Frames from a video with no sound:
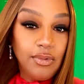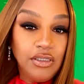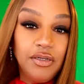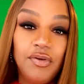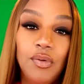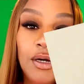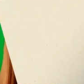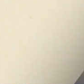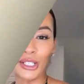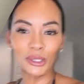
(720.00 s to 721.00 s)
portrayed as the
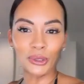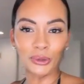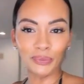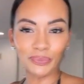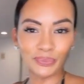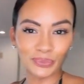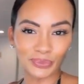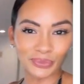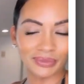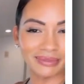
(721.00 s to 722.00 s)
bad guy when she was just as